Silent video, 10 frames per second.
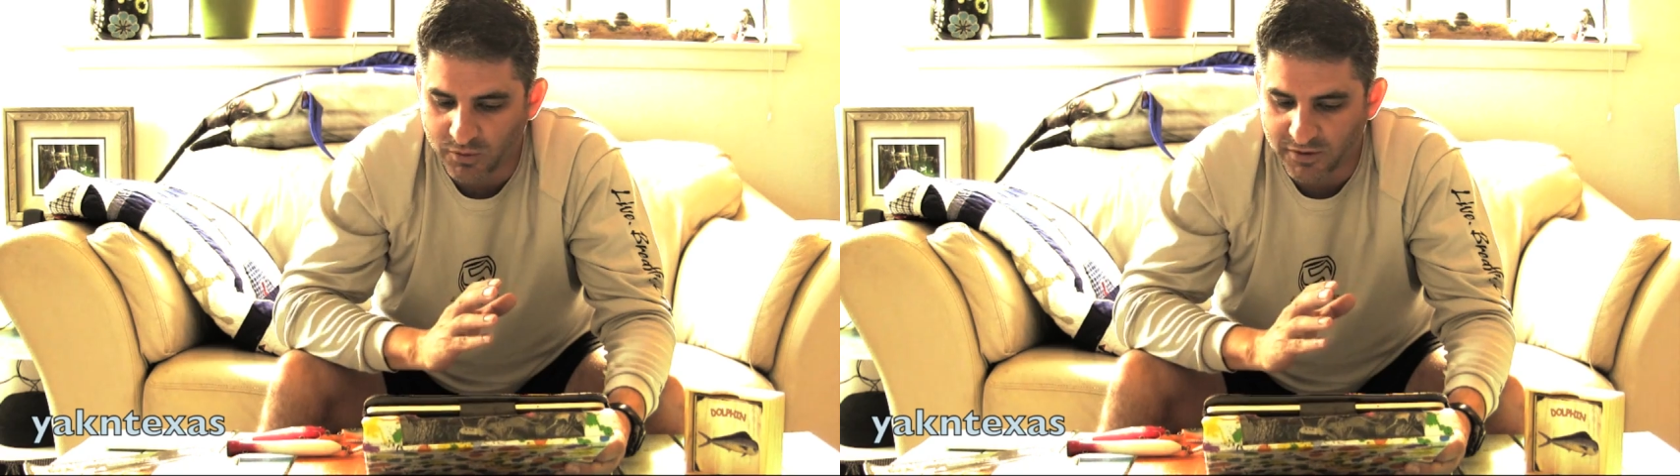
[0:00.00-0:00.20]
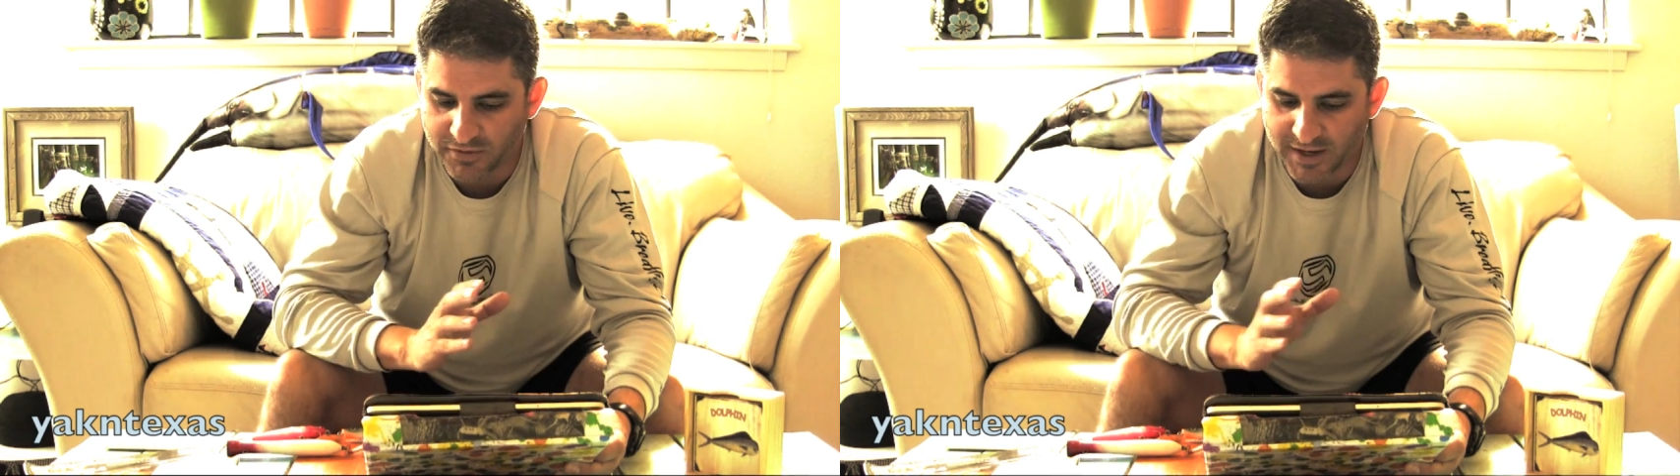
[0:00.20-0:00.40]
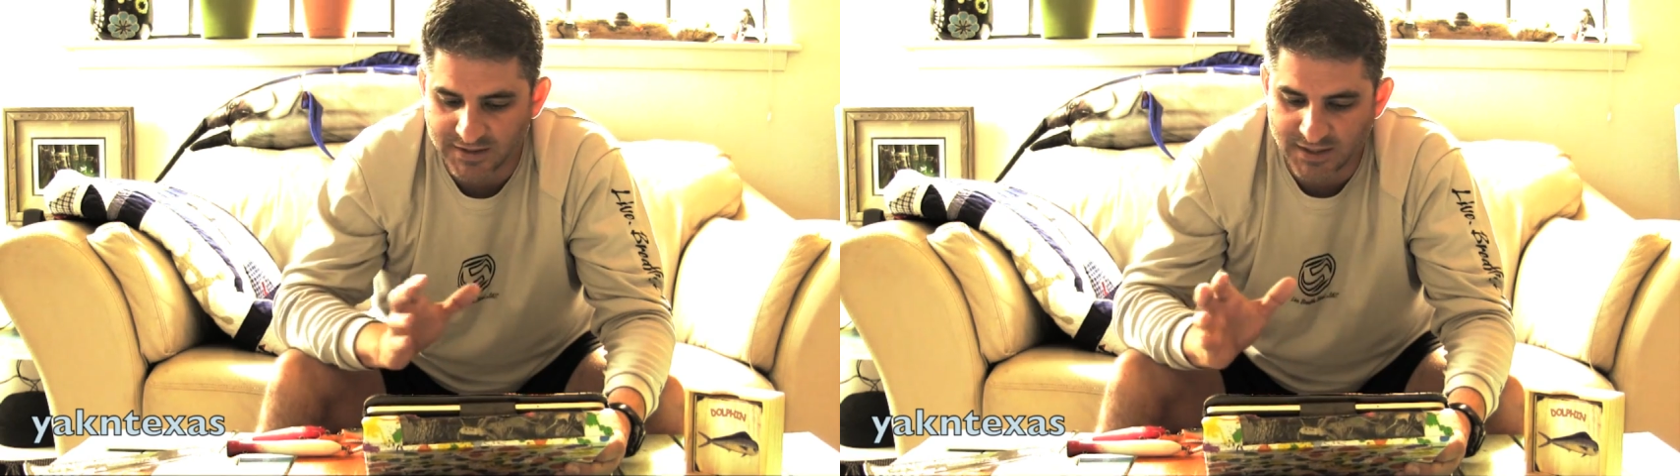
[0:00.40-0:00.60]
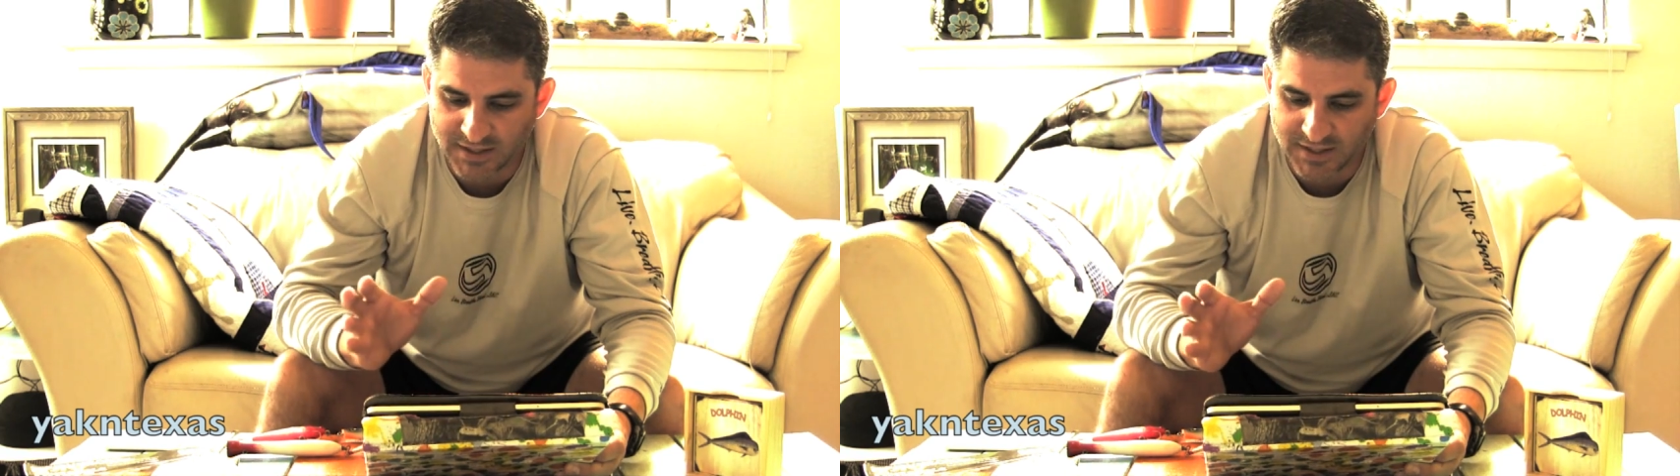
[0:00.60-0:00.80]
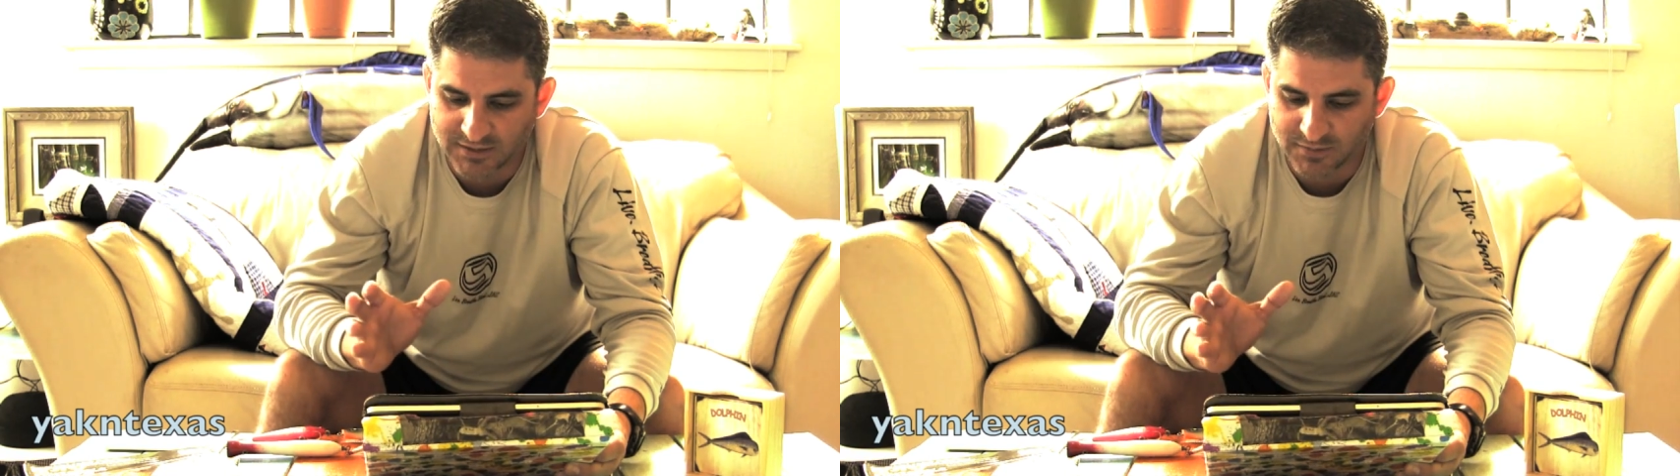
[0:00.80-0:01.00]
What are the things I
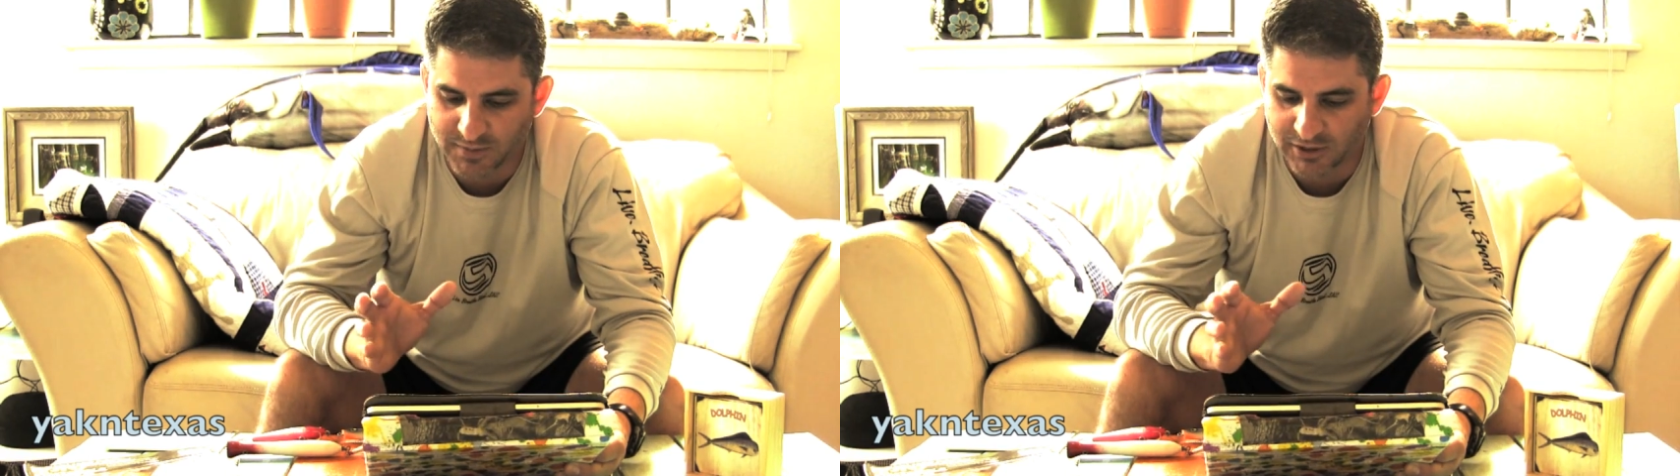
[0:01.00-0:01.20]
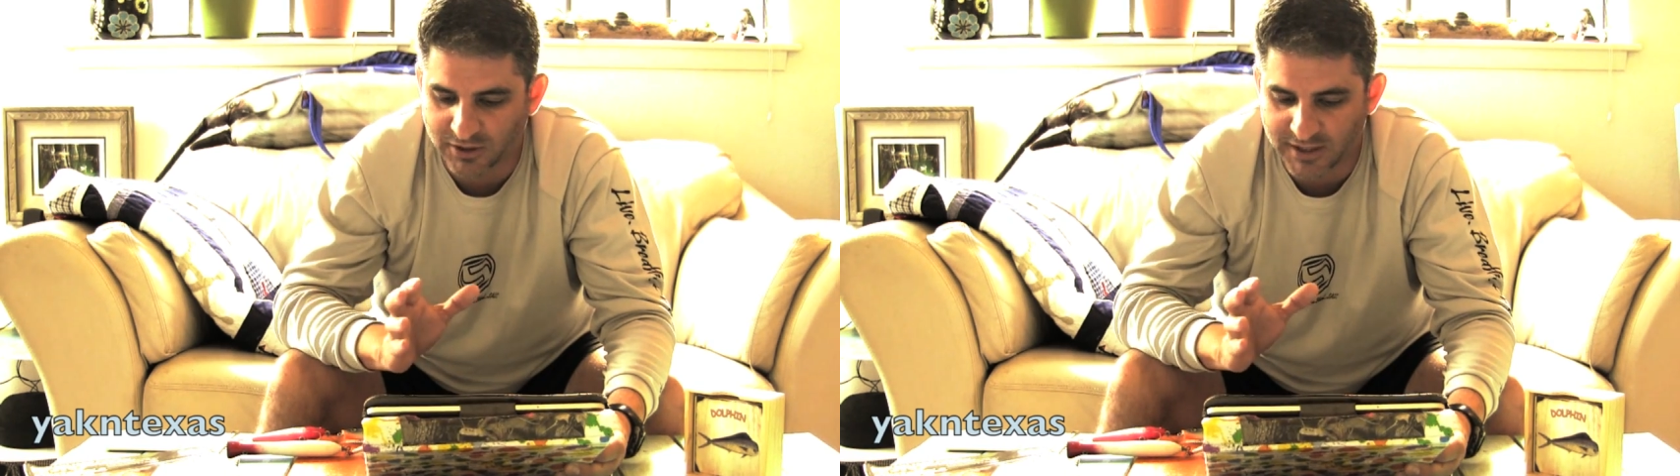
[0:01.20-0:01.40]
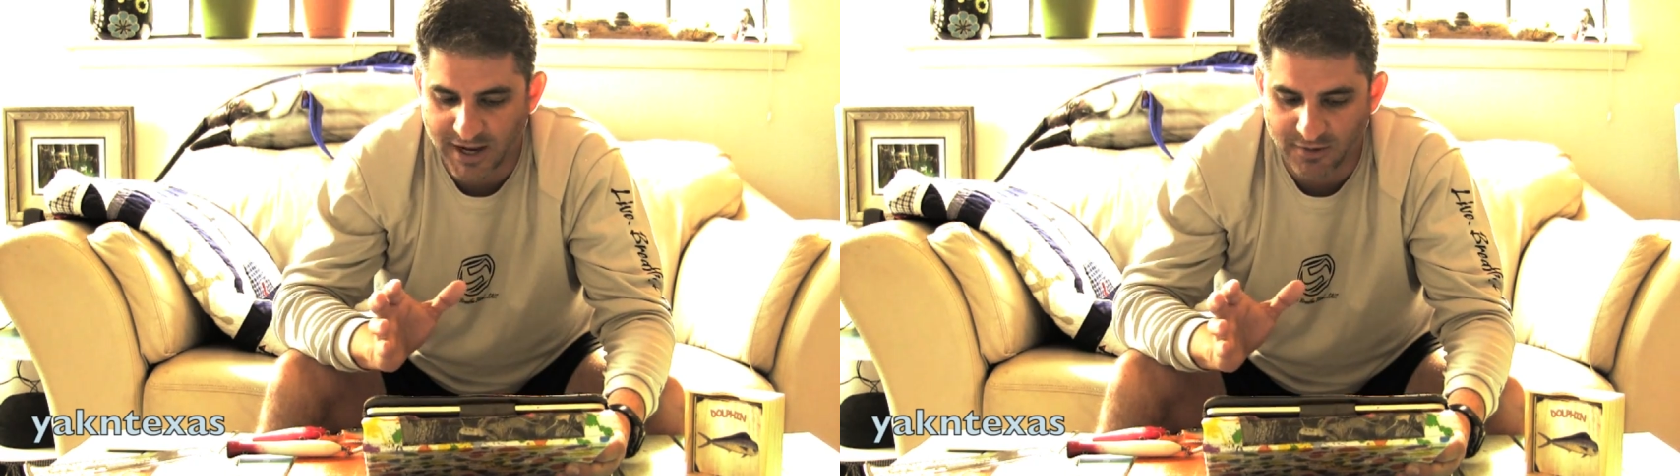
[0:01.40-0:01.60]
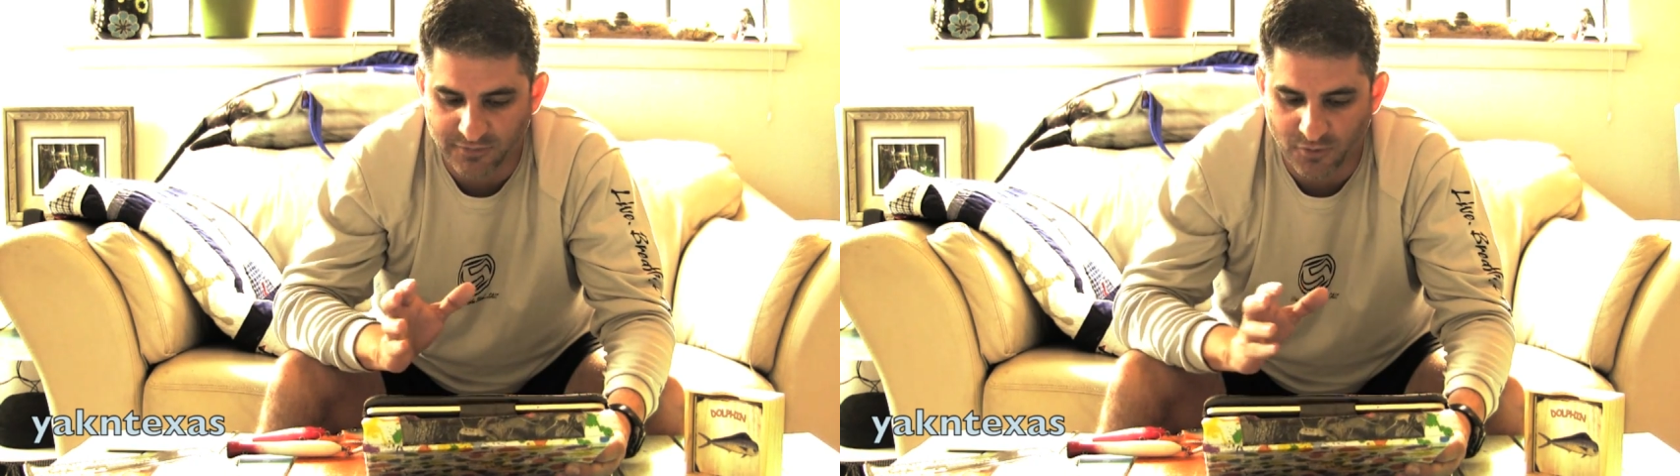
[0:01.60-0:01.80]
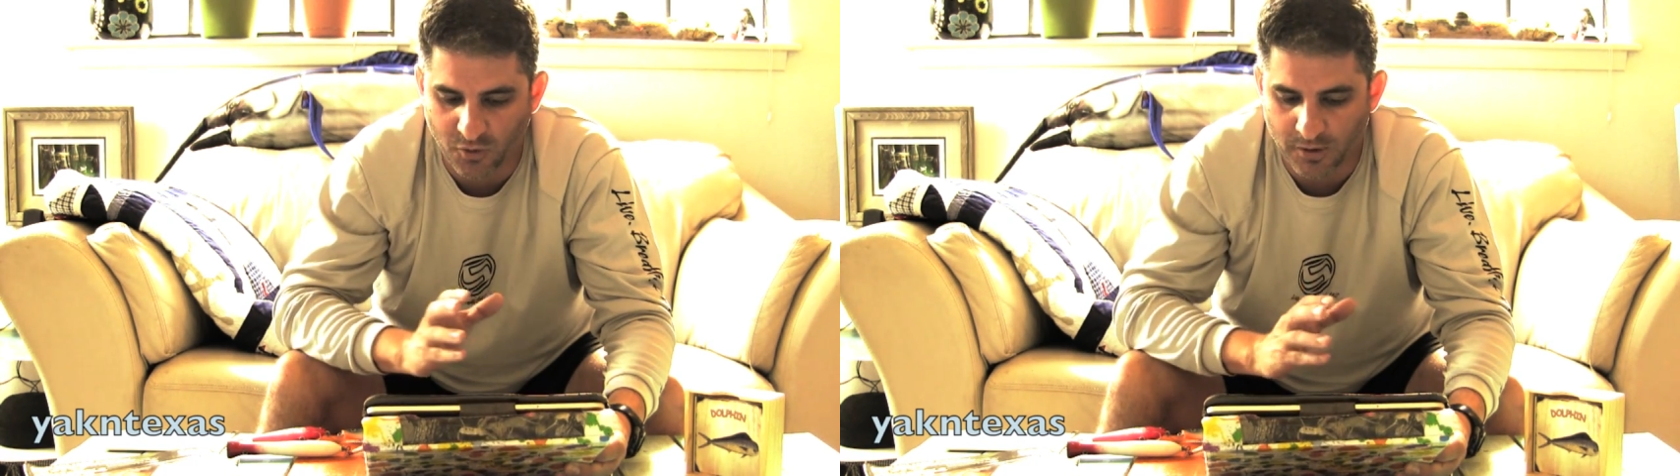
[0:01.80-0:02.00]
need to be looking out
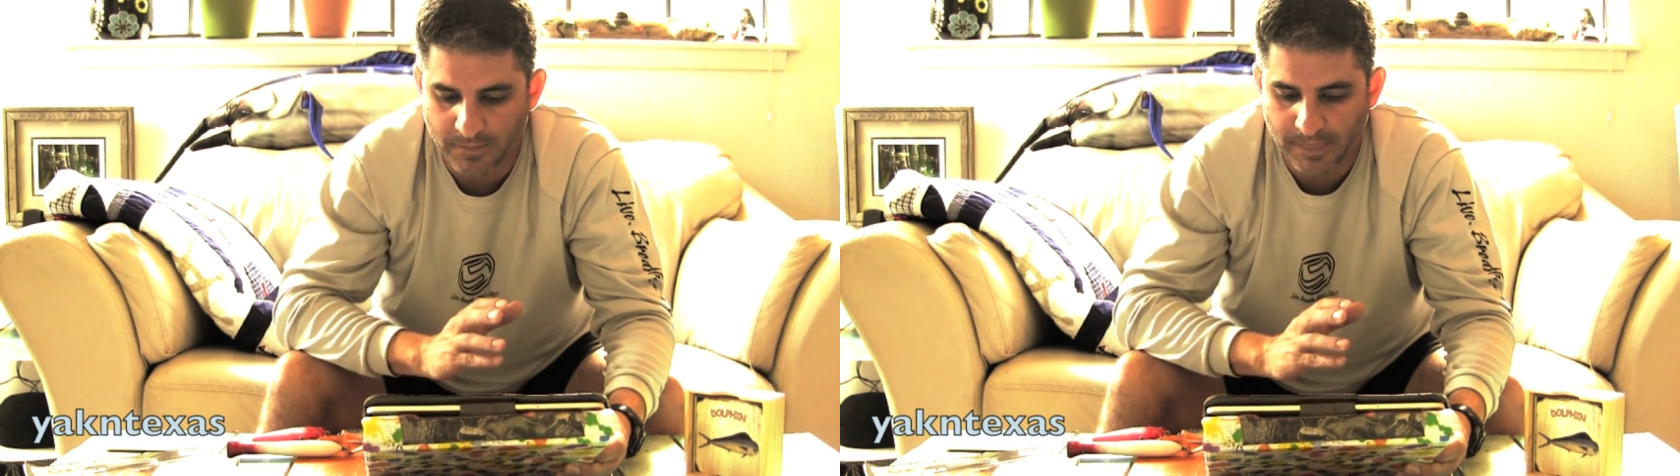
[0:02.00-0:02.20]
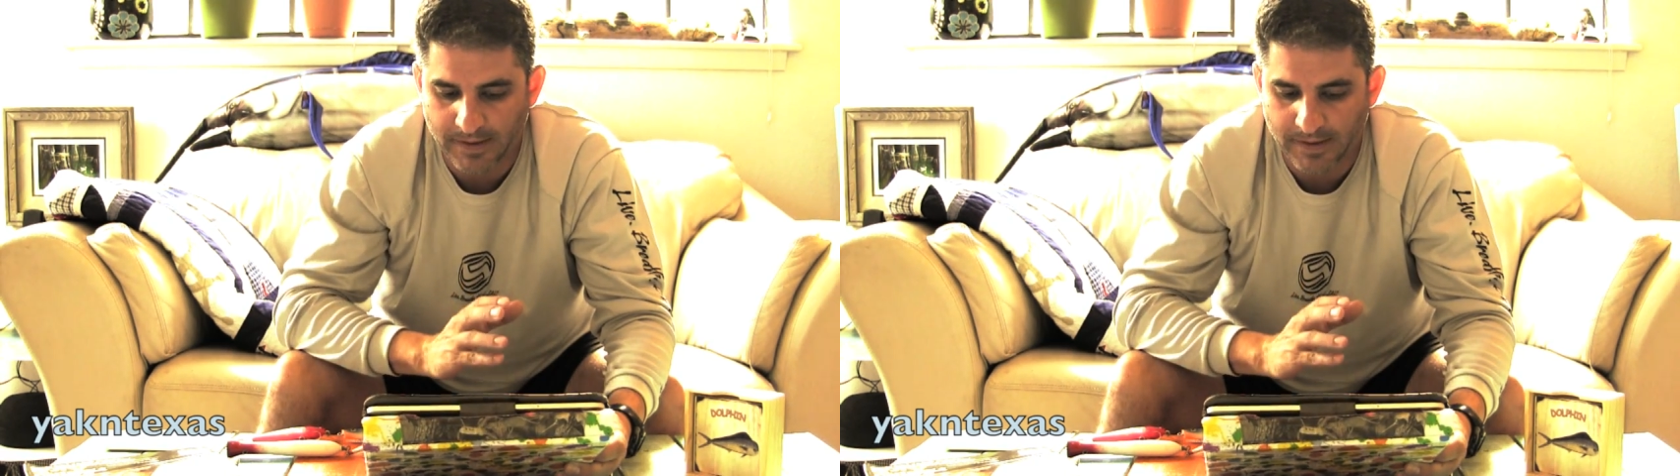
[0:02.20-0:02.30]
for